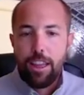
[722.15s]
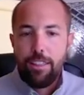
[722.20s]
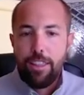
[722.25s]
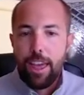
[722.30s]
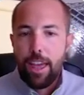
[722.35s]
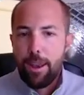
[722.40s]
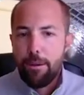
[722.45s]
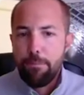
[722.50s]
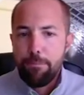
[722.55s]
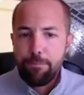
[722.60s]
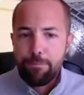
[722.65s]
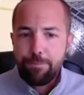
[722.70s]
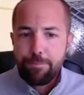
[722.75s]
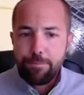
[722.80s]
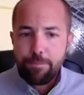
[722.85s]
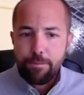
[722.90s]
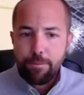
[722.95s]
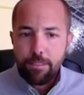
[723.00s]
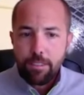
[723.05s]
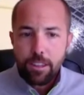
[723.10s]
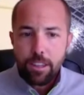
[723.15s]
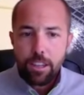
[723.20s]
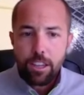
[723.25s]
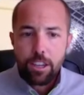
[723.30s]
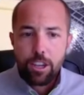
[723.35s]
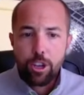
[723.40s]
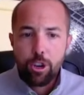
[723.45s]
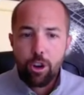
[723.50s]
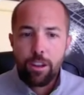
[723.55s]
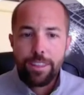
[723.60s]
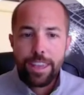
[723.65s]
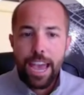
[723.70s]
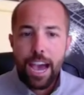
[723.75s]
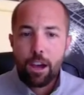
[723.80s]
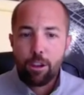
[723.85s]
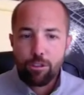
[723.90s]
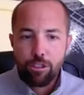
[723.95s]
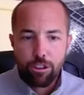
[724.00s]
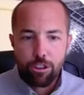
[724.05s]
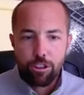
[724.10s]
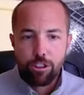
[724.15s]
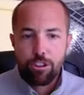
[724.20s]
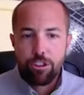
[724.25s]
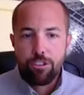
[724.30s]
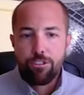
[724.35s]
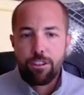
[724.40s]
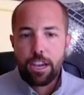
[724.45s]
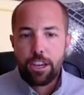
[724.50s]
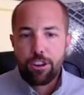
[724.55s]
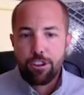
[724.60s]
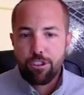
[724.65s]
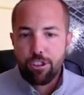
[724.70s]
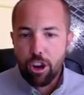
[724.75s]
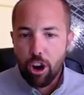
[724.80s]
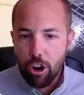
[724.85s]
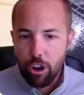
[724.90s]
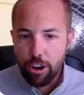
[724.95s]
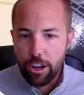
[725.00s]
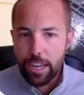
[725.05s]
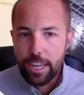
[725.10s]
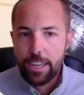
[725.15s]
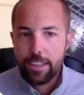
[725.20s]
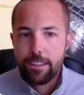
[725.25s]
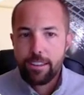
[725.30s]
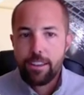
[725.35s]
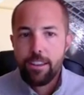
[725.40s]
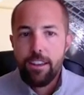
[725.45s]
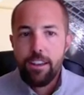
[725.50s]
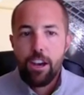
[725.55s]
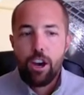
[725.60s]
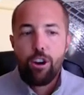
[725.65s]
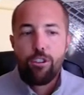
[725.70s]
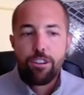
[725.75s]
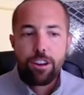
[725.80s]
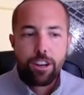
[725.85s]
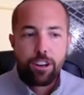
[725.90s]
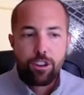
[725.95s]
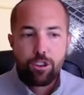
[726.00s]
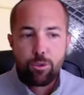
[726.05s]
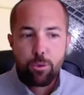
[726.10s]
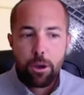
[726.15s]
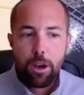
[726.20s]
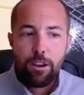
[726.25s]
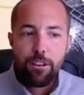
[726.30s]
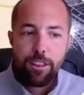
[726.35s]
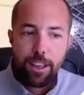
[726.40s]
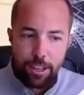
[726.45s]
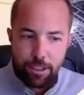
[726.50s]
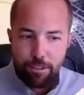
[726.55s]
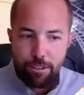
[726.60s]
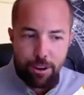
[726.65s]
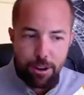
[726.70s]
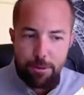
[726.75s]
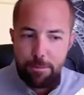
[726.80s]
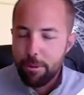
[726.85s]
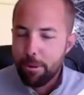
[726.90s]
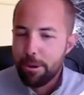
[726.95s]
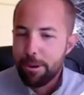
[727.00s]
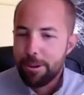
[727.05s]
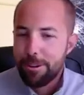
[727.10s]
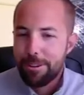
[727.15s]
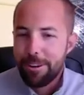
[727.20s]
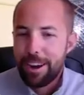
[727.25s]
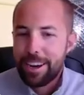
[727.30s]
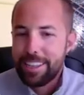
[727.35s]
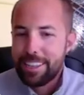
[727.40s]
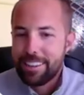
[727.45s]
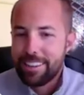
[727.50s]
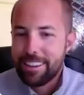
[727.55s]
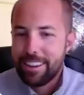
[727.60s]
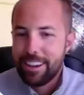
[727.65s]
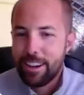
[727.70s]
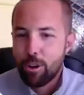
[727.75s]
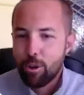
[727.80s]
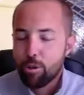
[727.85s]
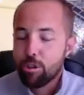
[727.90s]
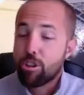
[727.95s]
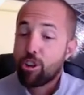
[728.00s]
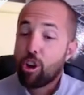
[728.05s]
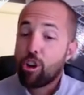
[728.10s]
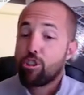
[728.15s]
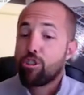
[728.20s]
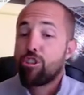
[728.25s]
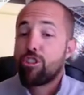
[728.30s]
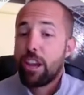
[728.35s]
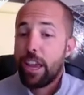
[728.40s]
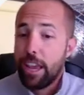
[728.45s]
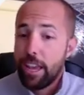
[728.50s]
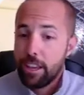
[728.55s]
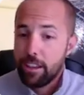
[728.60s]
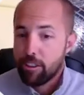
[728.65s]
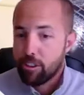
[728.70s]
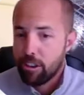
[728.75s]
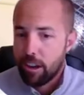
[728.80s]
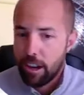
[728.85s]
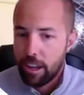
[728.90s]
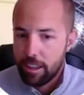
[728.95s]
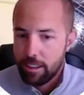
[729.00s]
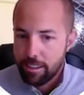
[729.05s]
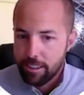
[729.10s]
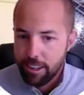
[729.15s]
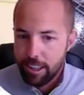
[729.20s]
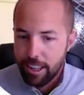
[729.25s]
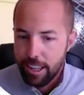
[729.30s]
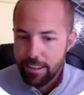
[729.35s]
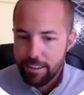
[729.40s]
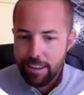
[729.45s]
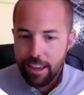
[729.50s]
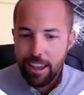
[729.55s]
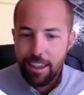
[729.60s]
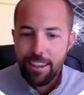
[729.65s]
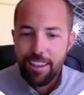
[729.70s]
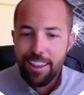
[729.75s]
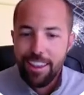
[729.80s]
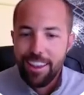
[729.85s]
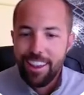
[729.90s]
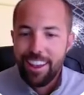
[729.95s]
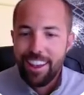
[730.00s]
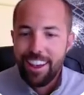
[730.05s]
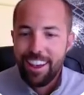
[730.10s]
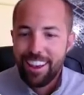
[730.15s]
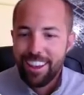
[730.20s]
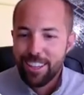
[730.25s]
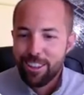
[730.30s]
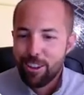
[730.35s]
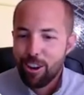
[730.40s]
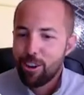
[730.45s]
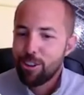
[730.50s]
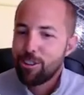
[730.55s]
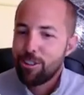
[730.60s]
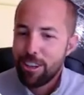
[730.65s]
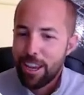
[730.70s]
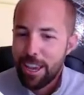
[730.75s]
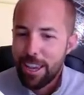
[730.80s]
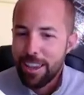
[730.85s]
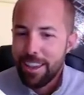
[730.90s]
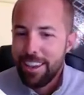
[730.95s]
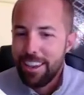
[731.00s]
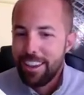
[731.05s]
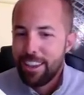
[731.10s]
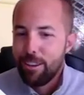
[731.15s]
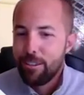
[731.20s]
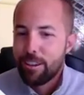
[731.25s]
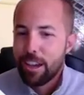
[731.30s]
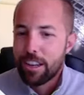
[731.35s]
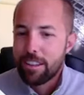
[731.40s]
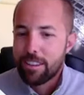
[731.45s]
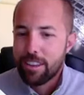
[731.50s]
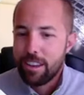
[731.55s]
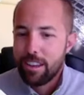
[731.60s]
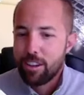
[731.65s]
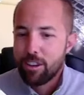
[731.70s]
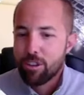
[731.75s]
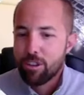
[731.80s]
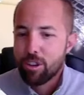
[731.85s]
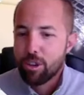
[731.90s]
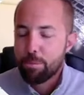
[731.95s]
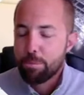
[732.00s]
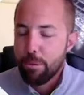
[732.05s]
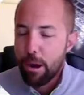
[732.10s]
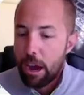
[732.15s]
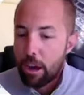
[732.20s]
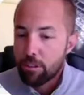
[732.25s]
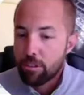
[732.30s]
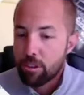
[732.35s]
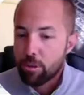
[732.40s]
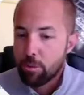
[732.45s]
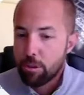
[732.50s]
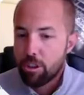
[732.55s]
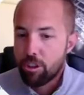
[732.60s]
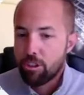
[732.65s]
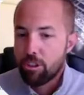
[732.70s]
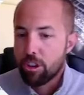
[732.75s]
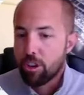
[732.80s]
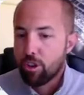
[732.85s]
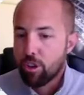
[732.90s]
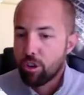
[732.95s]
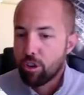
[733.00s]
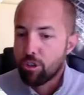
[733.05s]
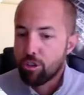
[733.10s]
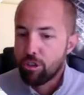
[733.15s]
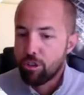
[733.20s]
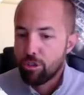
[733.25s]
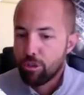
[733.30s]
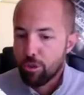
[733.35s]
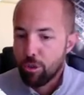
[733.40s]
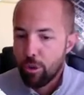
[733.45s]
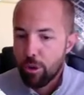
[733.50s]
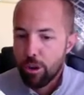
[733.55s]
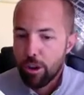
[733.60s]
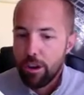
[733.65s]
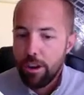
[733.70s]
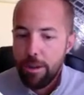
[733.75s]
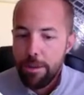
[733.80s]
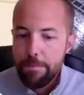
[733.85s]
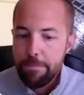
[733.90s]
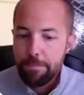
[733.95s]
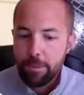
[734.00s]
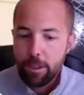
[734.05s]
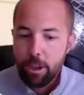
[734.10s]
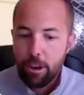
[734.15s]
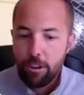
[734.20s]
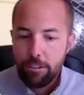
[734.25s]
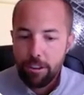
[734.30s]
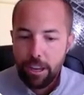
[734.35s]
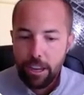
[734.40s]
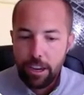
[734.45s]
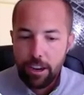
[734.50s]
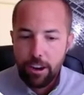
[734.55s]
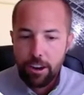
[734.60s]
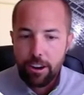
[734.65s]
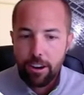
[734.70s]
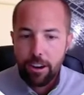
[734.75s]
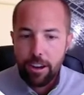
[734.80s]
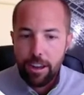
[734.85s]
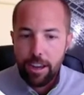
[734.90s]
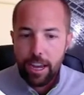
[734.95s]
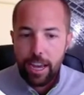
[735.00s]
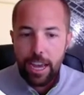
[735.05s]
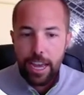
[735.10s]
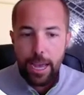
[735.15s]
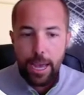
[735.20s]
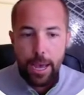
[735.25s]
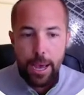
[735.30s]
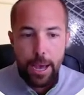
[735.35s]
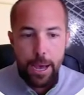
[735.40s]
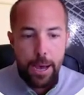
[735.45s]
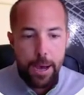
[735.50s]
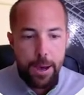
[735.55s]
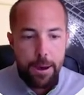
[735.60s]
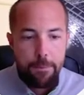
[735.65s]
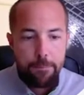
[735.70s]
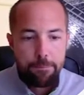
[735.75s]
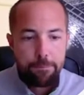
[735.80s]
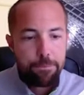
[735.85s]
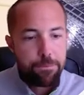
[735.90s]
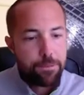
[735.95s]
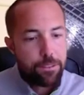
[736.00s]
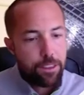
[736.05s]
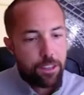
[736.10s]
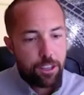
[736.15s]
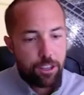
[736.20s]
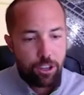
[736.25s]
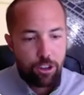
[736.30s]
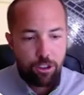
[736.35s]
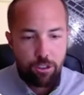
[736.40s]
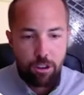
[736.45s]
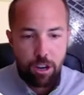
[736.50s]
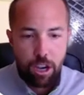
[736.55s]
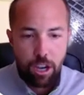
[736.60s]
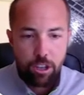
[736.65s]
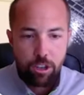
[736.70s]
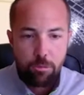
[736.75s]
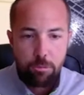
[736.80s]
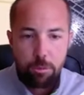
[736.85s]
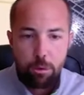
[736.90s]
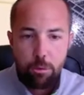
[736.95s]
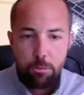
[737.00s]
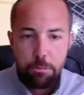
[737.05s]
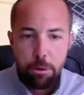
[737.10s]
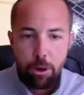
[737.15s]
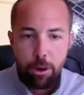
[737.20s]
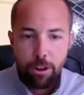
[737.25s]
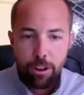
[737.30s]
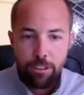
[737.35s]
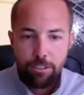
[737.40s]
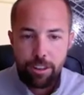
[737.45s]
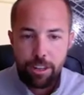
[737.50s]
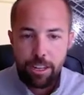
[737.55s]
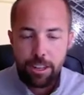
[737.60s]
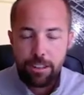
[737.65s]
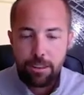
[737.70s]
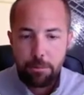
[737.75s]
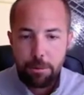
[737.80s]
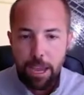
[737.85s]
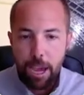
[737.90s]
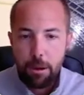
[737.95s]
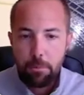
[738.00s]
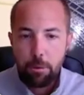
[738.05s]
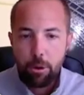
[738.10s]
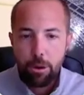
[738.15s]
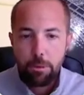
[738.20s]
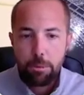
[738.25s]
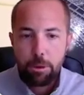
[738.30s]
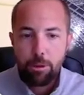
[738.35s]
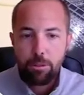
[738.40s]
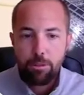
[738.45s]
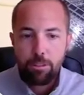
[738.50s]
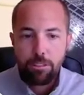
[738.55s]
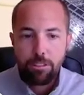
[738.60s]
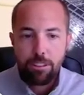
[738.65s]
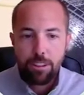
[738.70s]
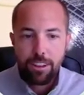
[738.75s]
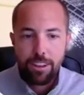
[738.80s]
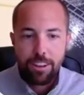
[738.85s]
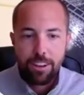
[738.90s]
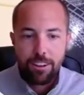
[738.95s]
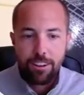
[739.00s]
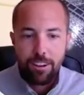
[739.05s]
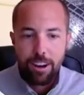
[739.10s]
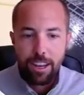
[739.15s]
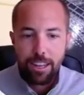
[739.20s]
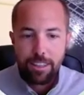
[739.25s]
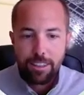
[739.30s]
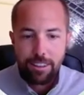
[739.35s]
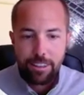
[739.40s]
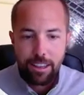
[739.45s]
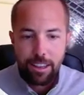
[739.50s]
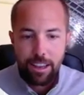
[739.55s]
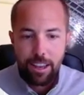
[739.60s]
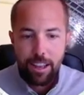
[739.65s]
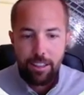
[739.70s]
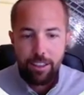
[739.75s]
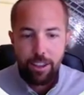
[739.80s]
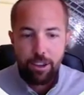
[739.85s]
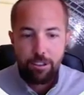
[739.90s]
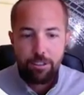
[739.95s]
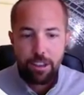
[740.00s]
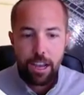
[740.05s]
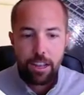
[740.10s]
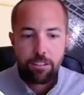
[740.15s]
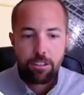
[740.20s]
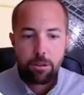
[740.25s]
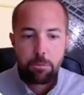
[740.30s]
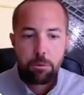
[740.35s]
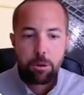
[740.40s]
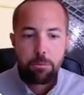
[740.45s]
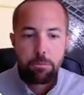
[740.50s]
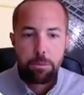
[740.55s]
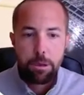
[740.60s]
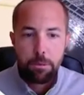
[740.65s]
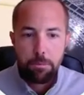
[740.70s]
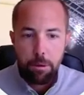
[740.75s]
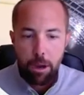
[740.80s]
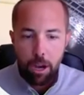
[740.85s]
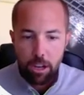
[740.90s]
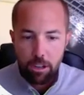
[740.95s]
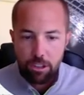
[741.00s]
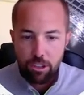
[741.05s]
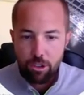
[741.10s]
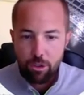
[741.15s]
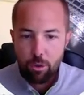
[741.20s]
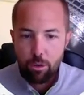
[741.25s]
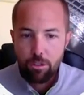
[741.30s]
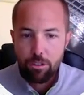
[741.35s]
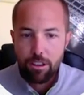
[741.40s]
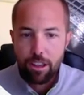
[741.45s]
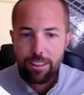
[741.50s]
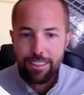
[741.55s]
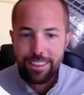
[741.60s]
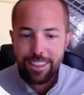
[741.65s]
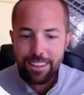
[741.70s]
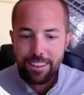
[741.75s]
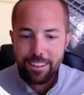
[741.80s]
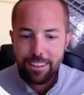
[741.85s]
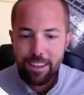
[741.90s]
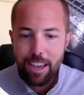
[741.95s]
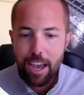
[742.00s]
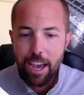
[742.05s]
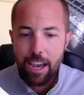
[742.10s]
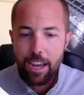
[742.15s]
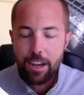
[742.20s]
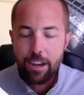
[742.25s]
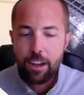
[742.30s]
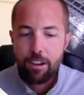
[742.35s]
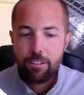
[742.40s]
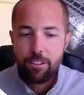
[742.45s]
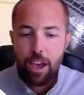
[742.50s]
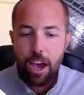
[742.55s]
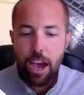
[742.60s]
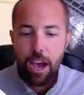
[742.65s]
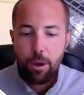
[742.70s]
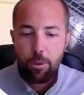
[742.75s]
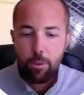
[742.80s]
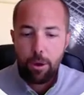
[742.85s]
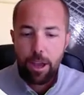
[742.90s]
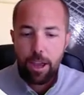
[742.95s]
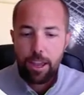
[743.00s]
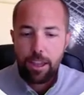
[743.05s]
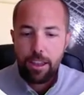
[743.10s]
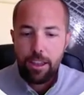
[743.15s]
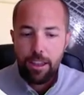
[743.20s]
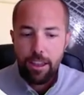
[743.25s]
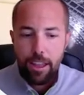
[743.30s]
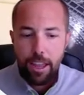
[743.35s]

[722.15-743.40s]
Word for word: And then, you know, on the outskirts, you've got your Target over here as well. That's very important, right? Uh, or Target, should I, shall I say? Uh, Target. You've got uh, your Sprouts, which is a grocery store over here. Um, your uh, your boot barn if you need some cowboy boots, right? Uh, and then you've got some of your big box stores on this side of the highway.